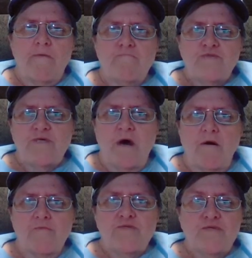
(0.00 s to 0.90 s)

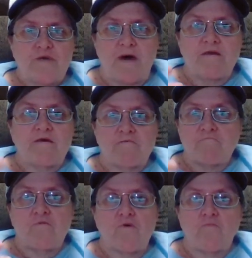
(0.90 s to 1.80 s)
themselves, as I did
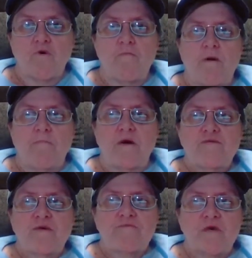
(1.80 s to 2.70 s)
learn more about
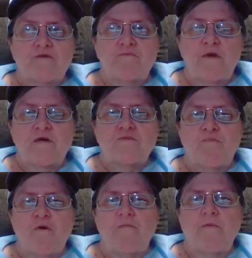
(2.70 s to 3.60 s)
myself. It doesn't make us
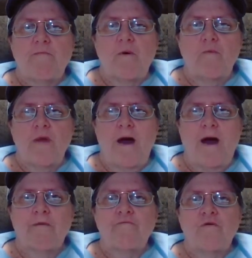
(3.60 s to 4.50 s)
perfect, but we
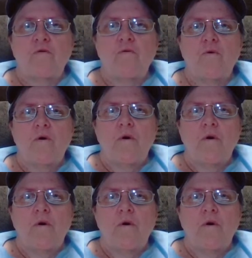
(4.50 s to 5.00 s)
have to,